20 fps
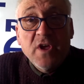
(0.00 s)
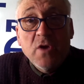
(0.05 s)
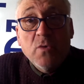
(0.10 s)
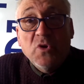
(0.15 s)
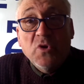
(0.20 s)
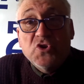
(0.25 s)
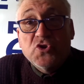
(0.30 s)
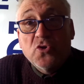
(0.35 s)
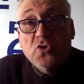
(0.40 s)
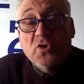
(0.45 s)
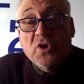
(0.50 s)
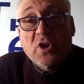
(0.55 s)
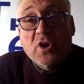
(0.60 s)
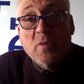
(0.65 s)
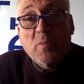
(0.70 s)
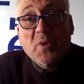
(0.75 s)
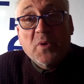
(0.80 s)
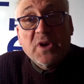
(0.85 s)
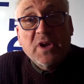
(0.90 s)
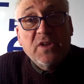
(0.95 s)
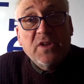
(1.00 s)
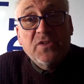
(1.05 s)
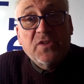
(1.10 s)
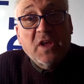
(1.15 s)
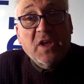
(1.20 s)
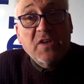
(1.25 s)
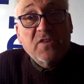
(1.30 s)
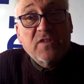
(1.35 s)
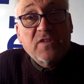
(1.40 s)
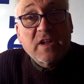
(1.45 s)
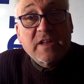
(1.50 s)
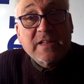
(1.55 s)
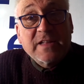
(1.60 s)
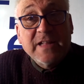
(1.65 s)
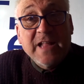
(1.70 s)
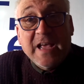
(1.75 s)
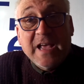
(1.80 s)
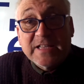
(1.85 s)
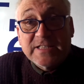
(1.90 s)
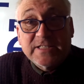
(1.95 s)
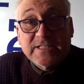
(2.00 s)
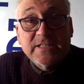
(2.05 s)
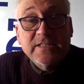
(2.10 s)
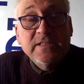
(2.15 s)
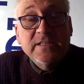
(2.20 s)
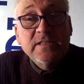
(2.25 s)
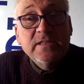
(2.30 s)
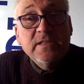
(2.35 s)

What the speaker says: we surely can bring in things like glass,